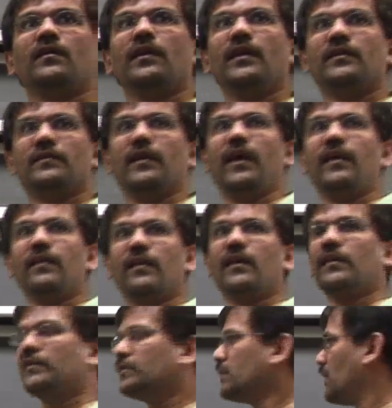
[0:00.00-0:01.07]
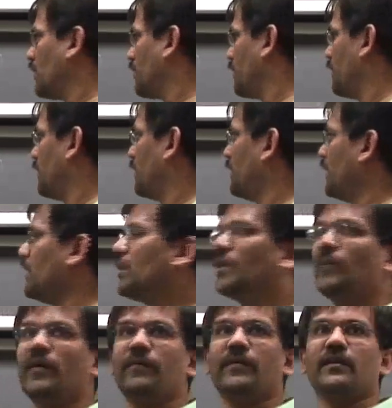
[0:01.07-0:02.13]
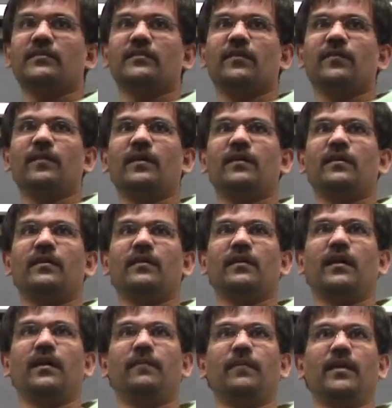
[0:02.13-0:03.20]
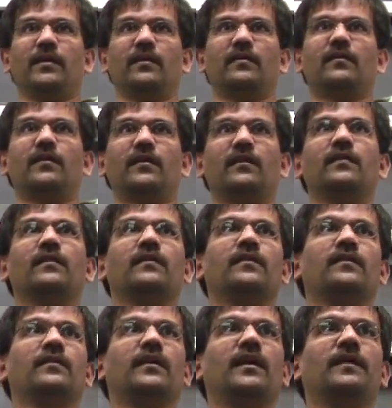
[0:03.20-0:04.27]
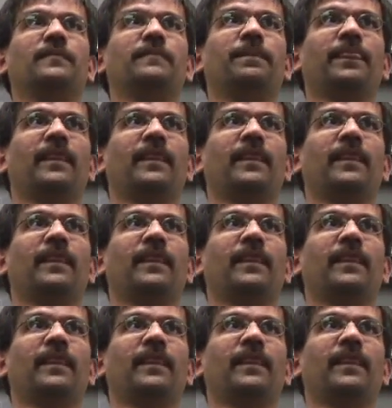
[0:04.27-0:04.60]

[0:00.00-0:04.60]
it entire stuff into memory somewhere and make it run, right?